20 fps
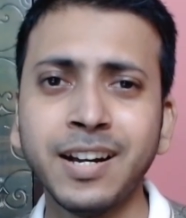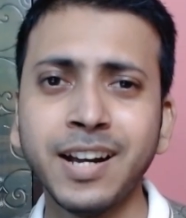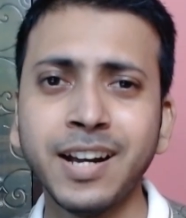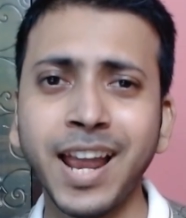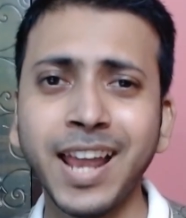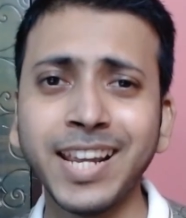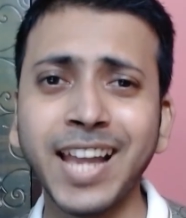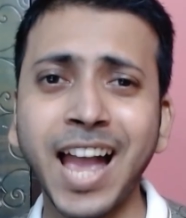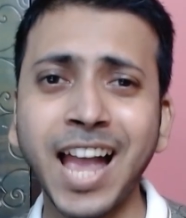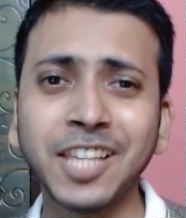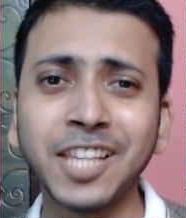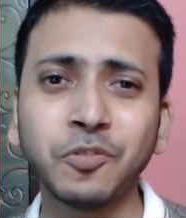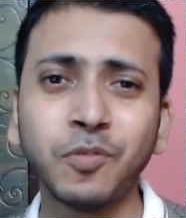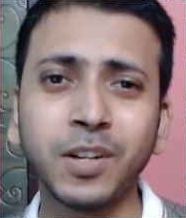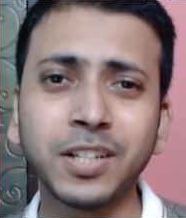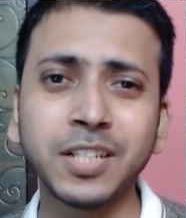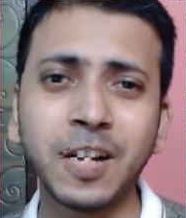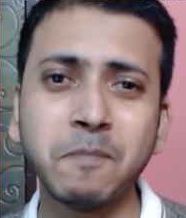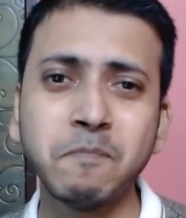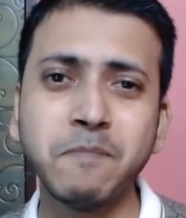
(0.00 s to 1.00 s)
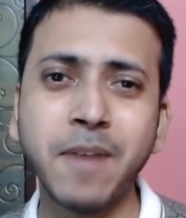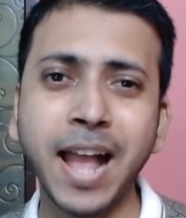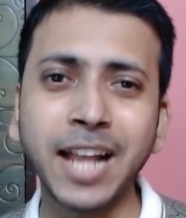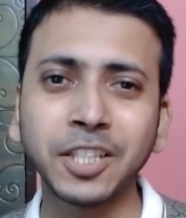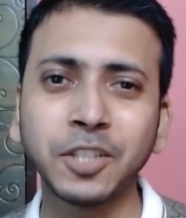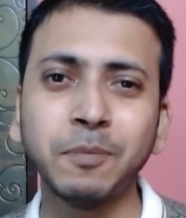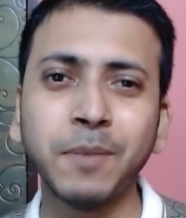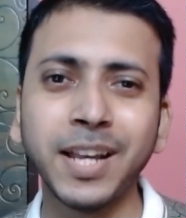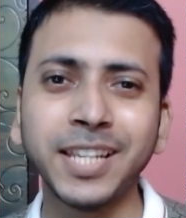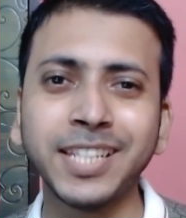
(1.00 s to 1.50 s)
Hey guys, welcome
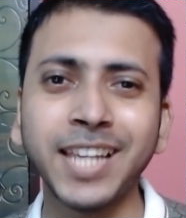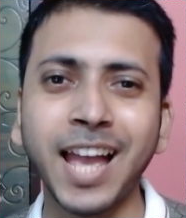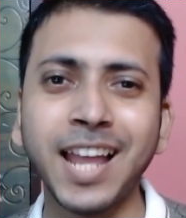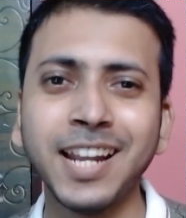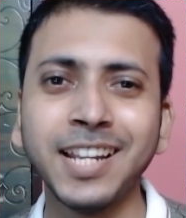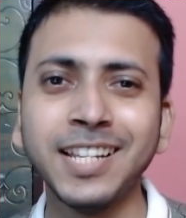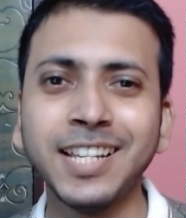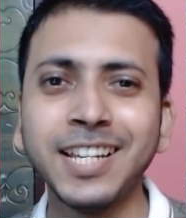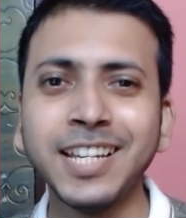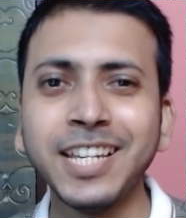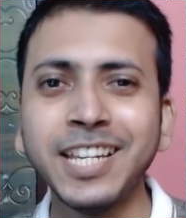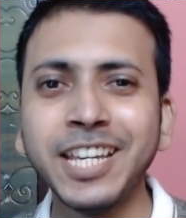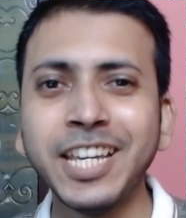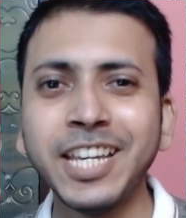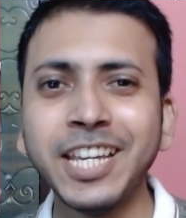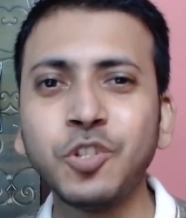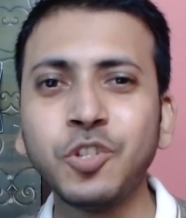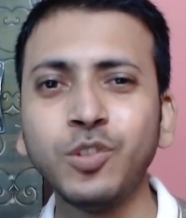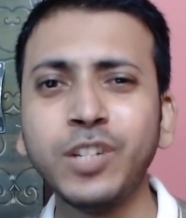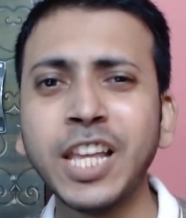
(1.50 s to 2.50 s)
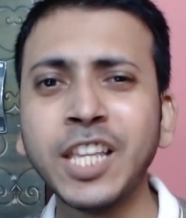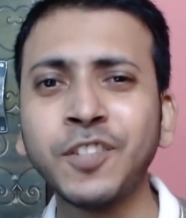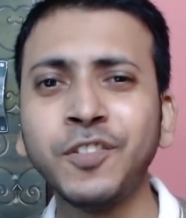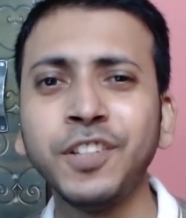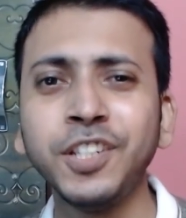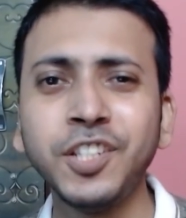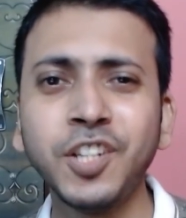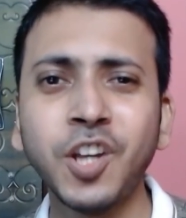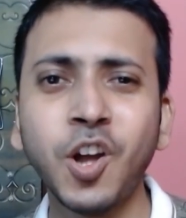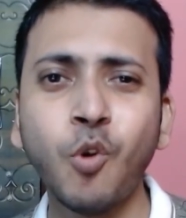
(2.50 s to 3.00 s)
back to my channel. In
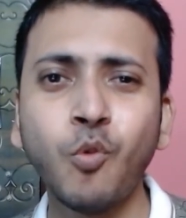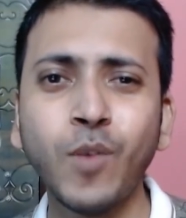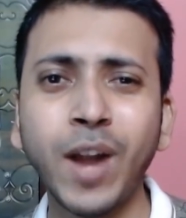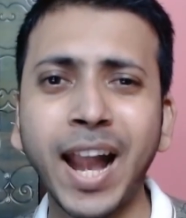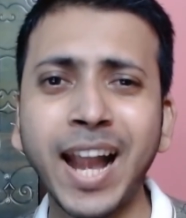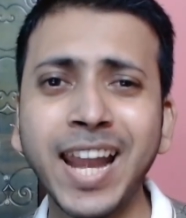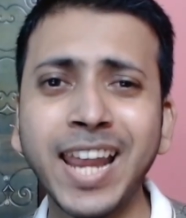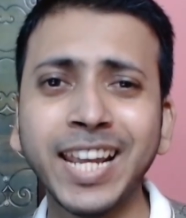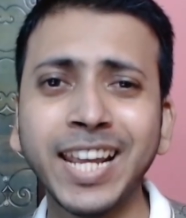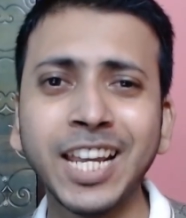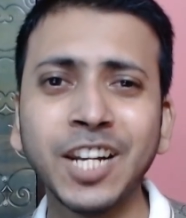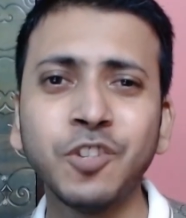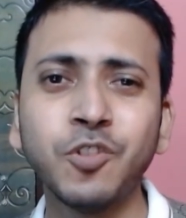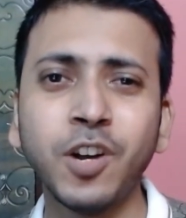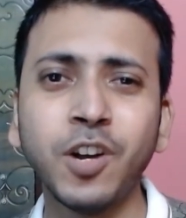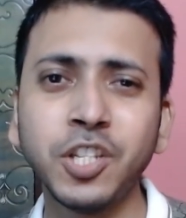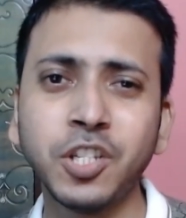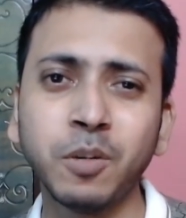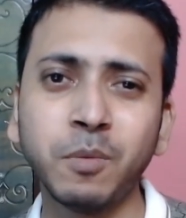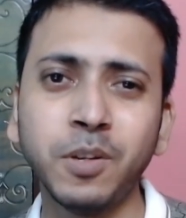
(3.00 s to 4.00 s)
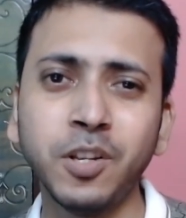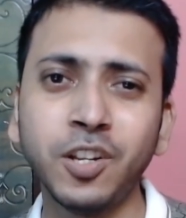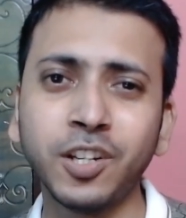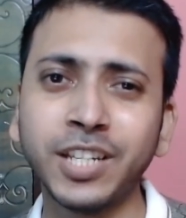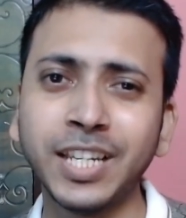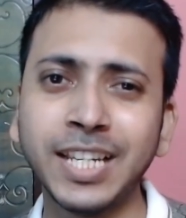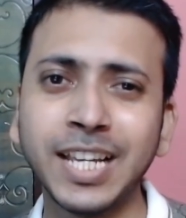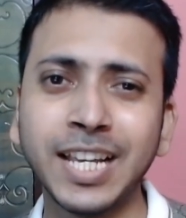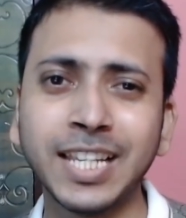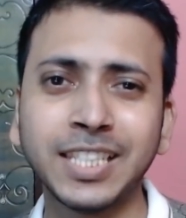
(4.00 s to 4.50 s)
today's video, we're again going to be
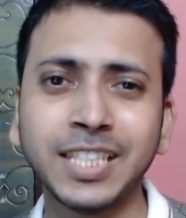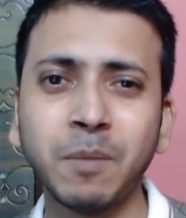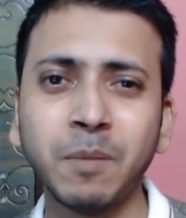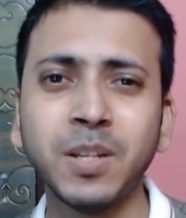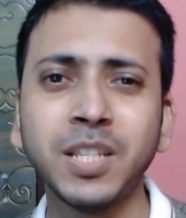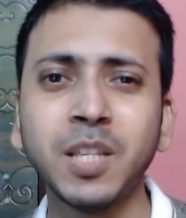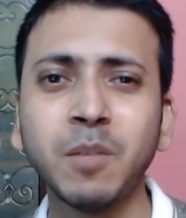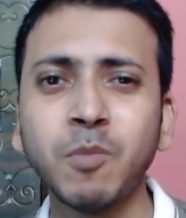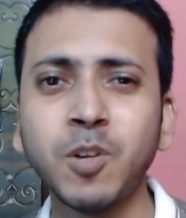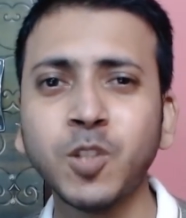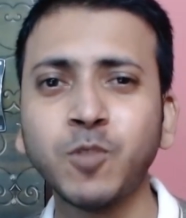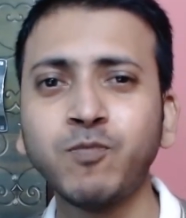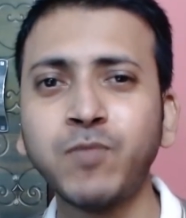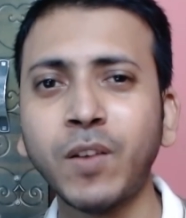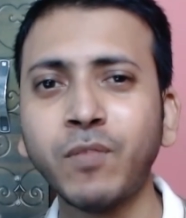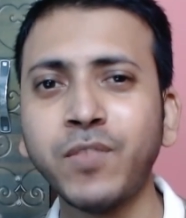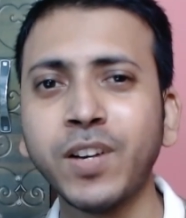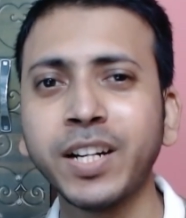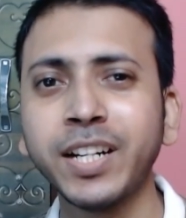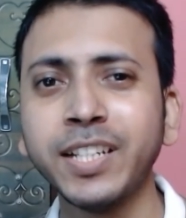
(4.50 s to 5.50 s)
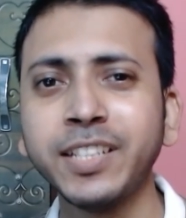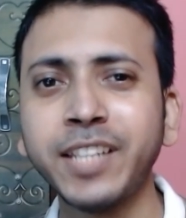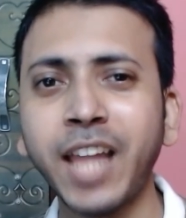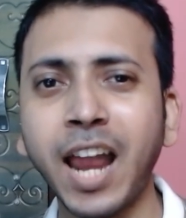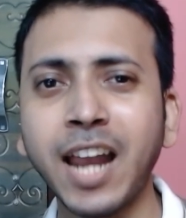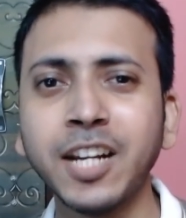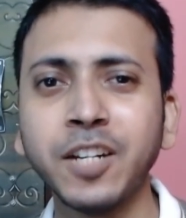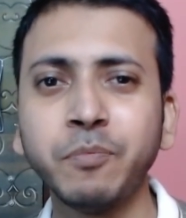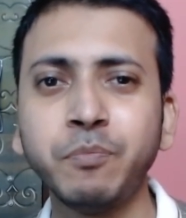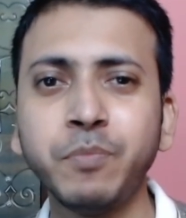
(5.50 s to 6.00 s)
looking at some of the most perfectly
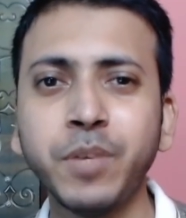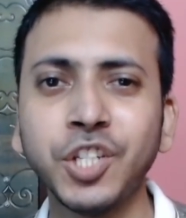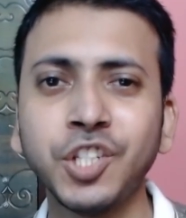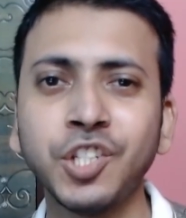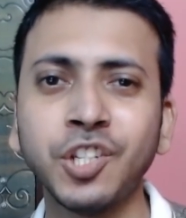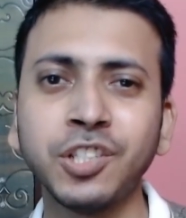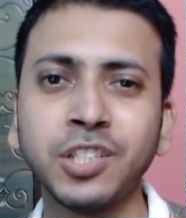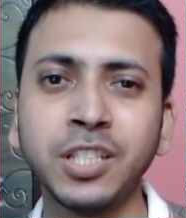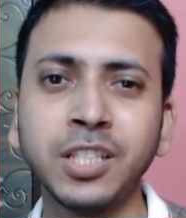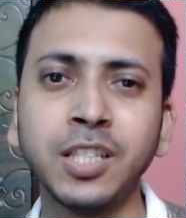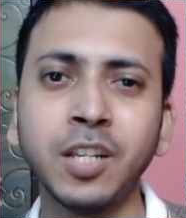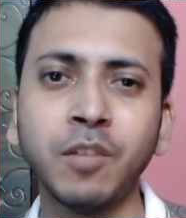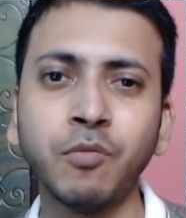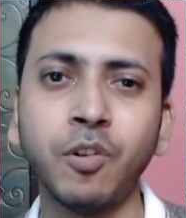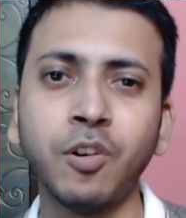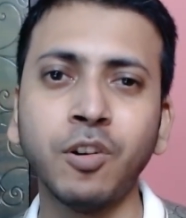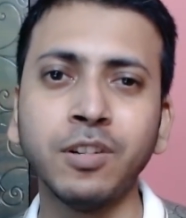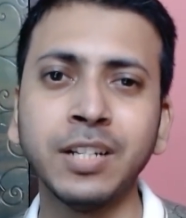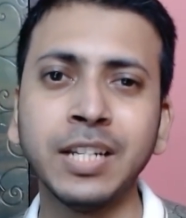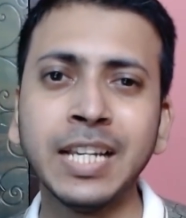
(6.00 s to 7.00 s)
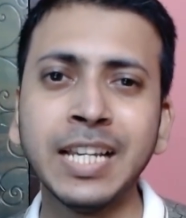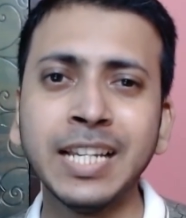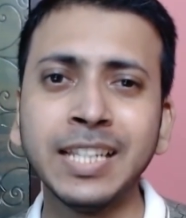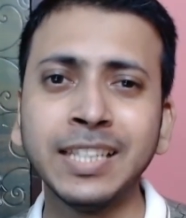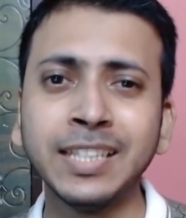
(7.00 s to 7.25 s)
timed pictures in the world.